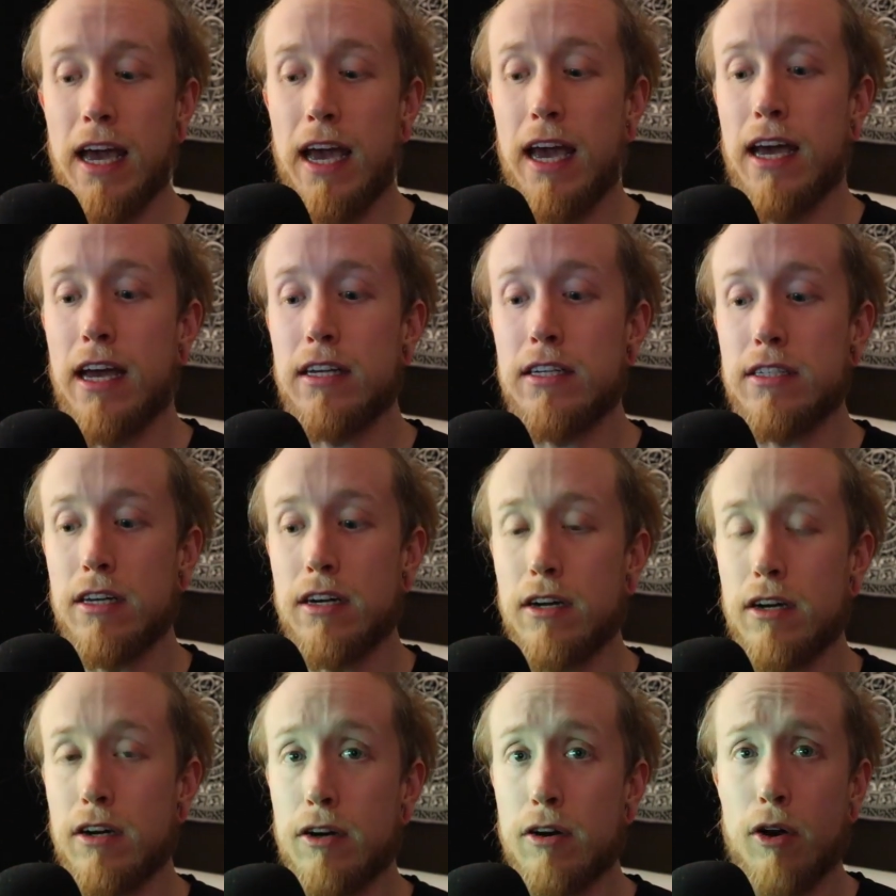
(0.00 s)
And
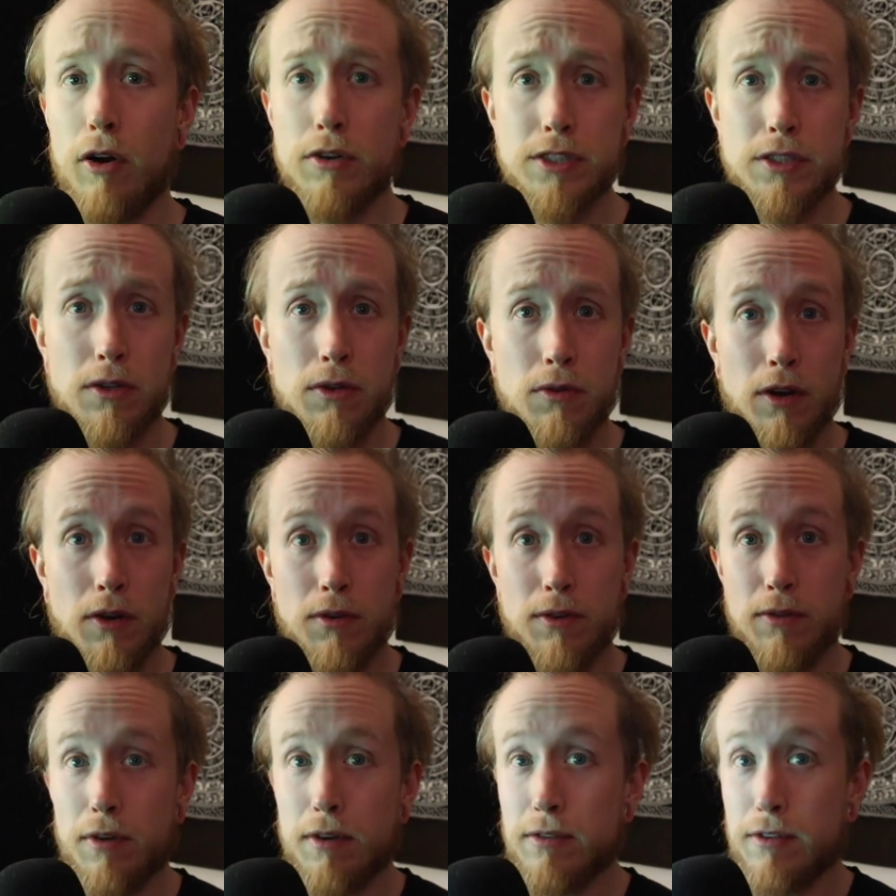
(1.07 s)
uh, also,
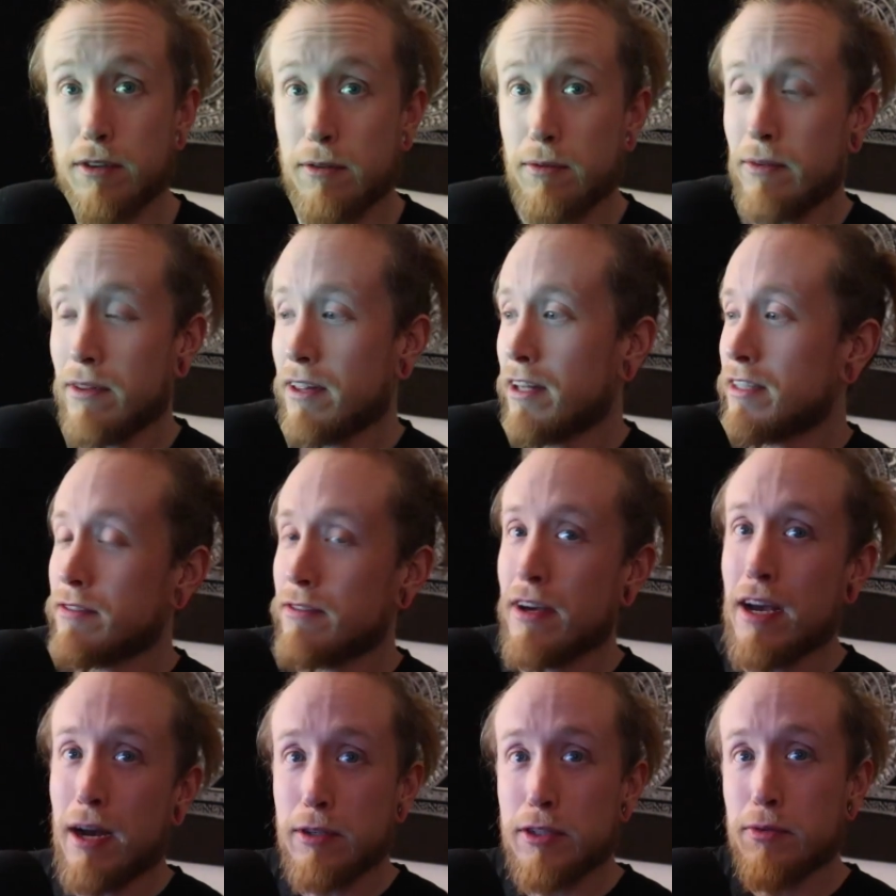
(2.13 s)
oh, it's
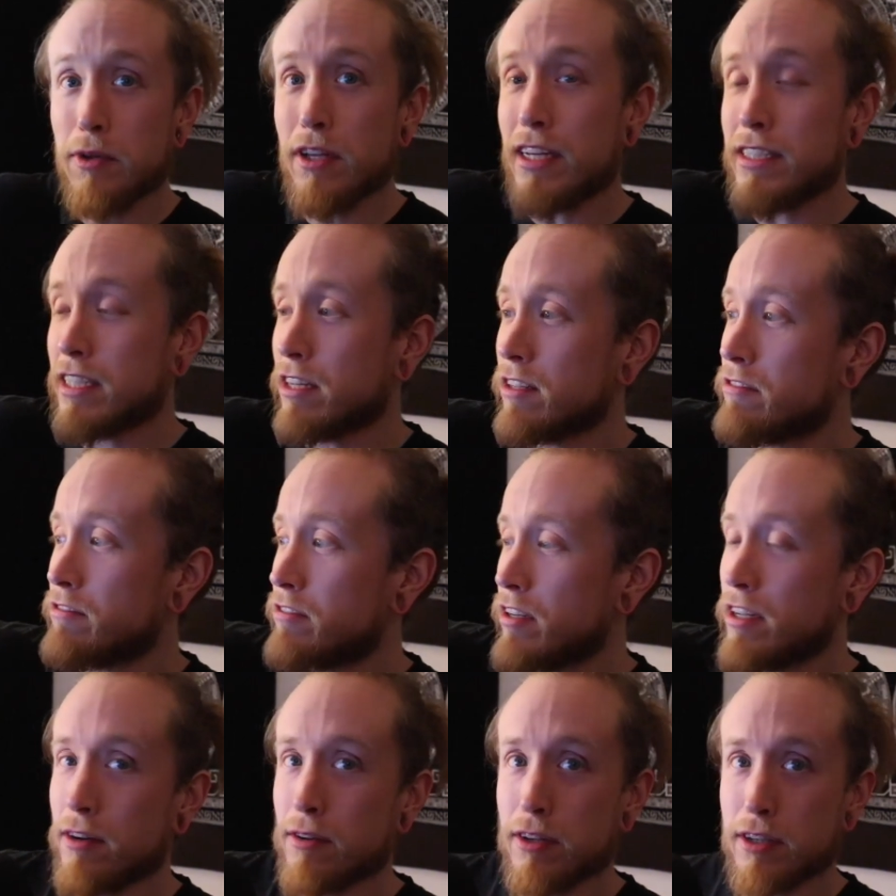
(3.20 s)
just realizing on the
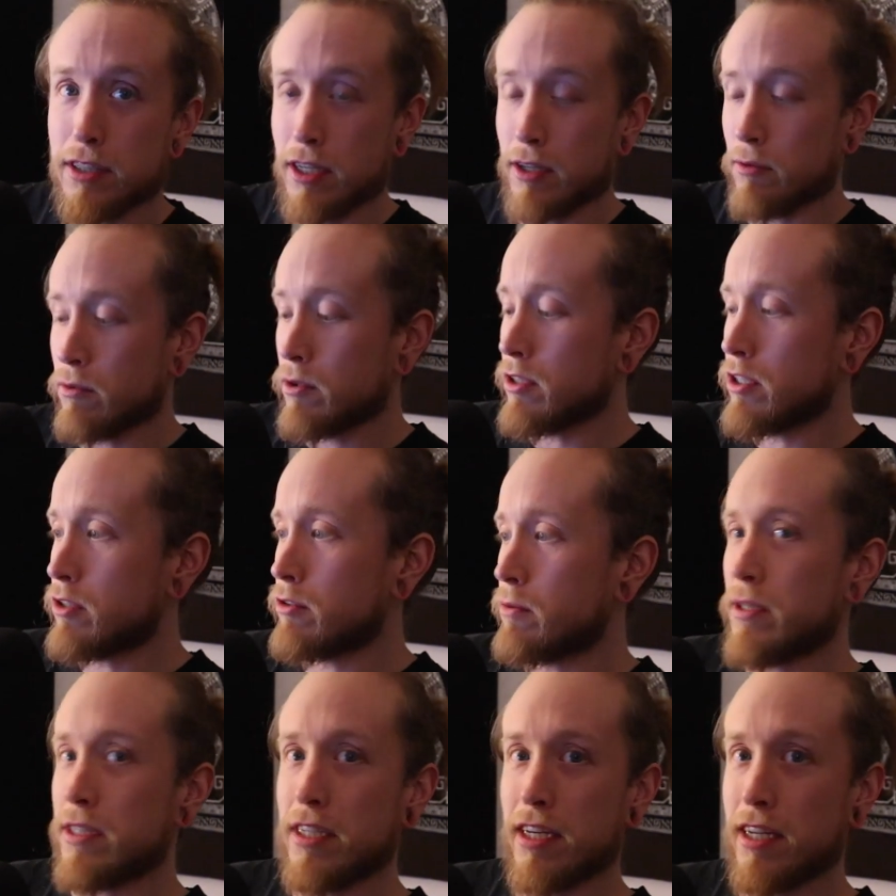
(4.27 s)
video it looks like really
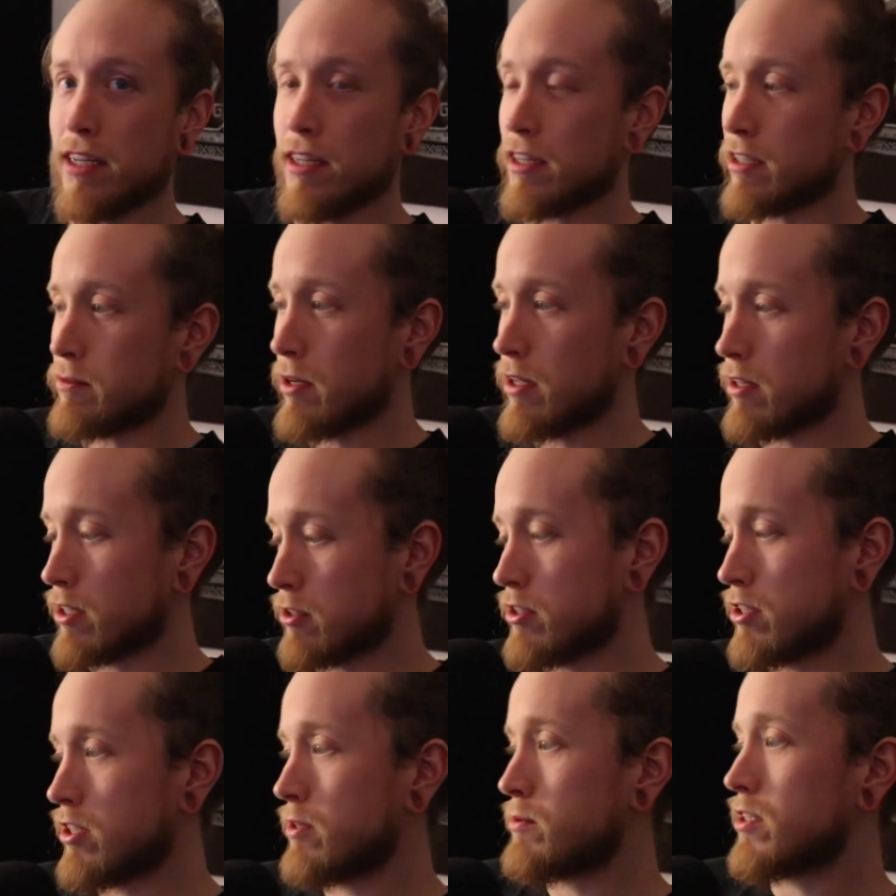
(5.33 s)
trippy psychedelic because my electric
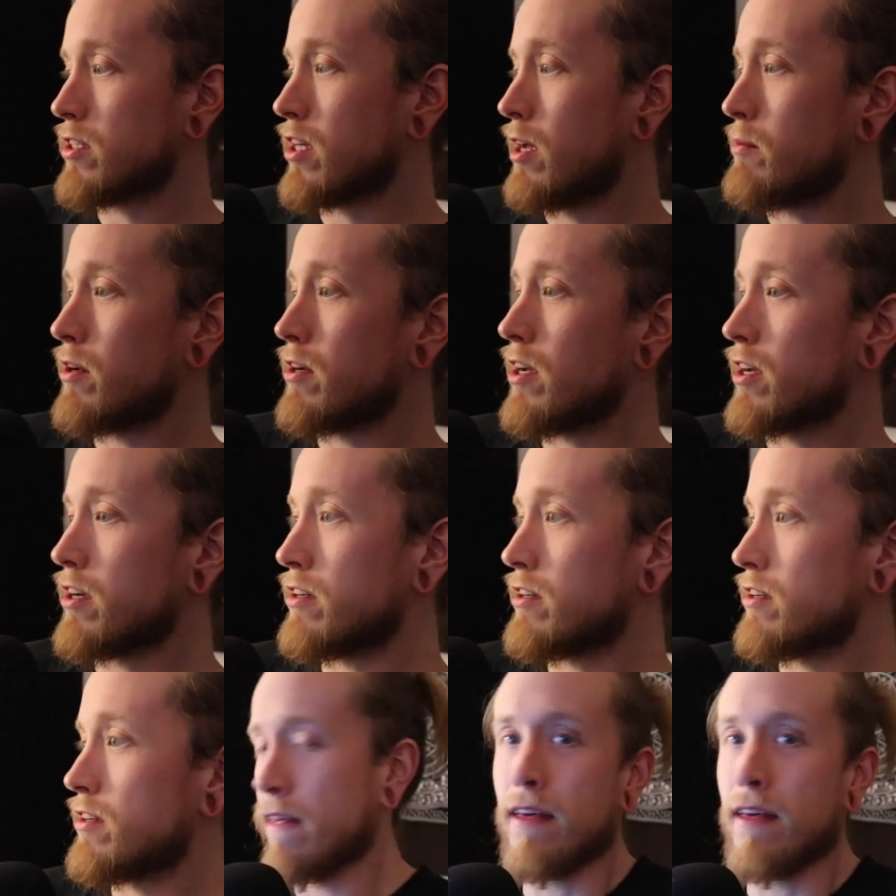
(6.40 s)
sheep just came on hang on